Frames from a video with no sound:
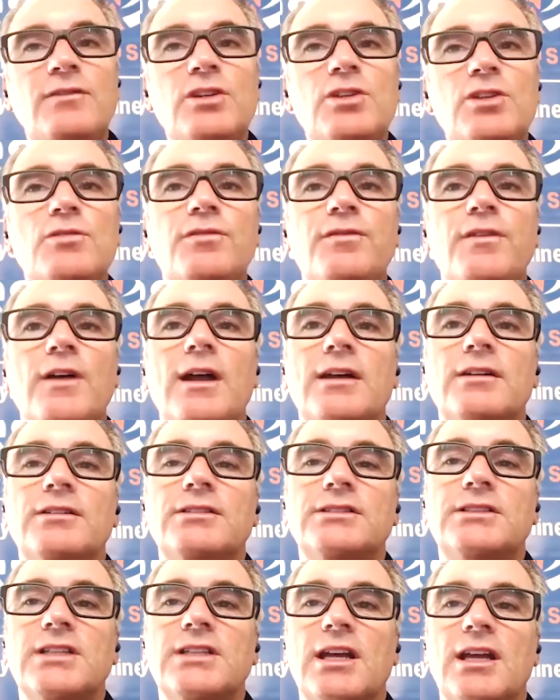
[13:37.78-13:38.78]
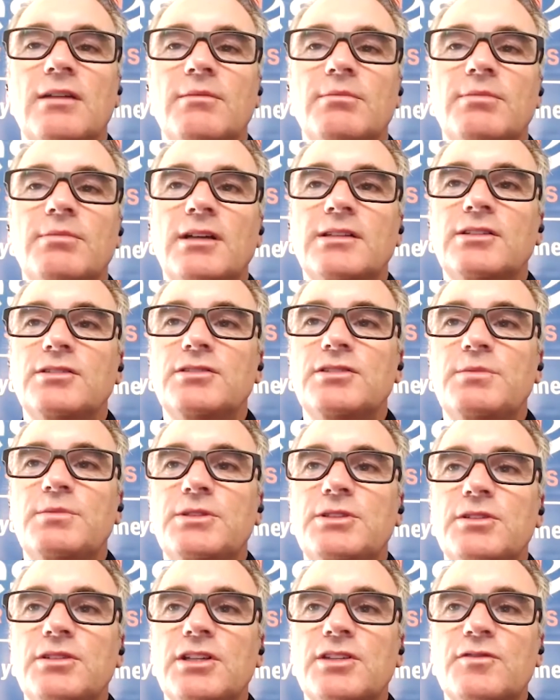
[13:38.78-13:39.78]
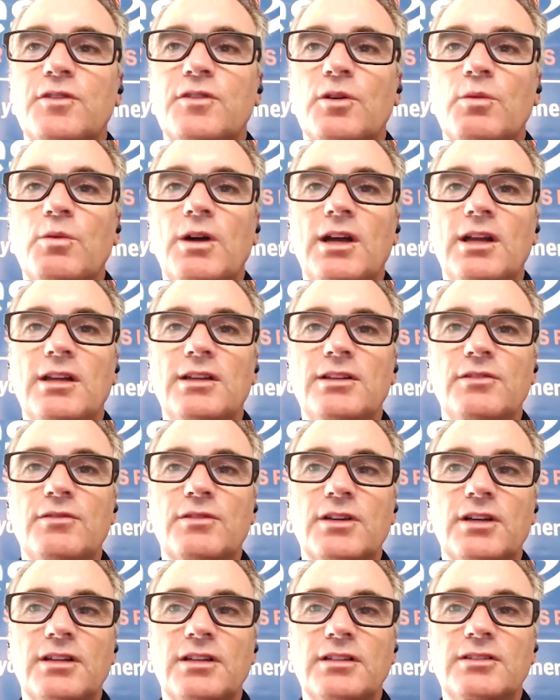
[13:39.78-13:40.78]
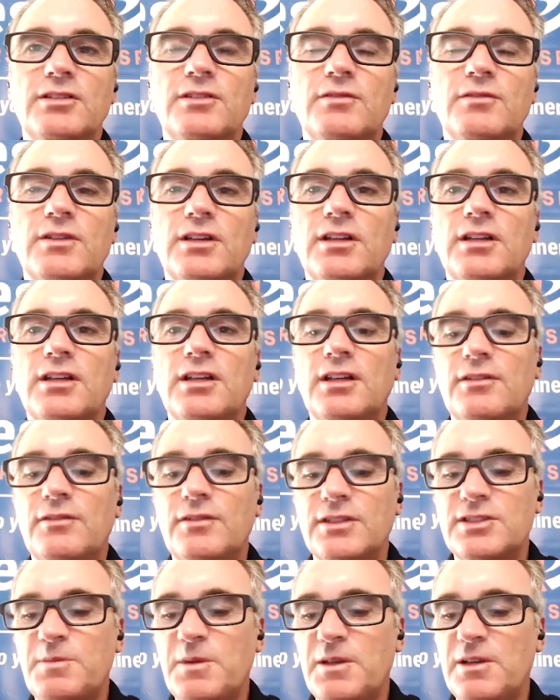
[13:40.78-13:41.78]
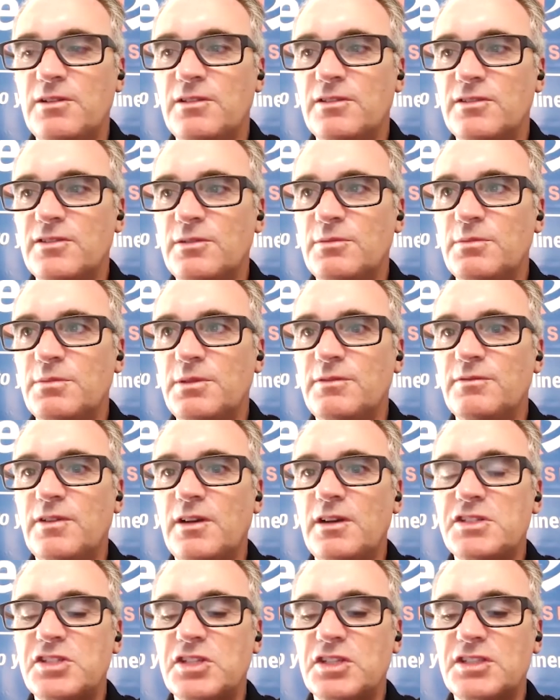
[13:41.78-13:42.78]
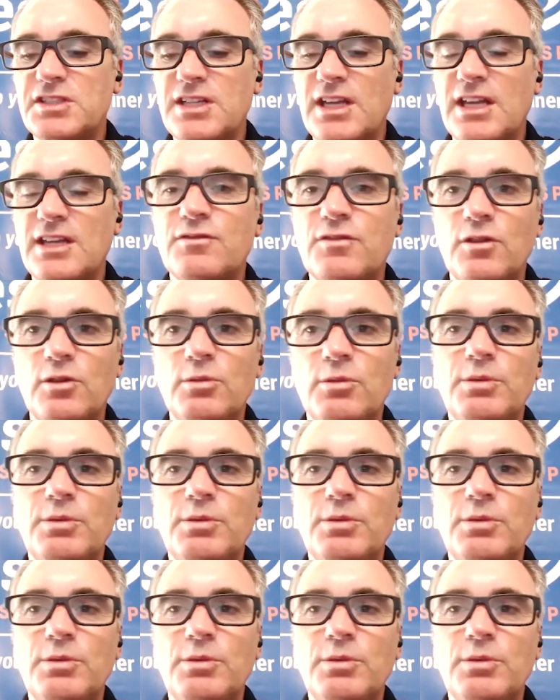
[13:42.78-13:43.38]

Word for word: you found? Uh, I know you've been doing this for a while, and you've got a you've got a lot of experience and been very successful.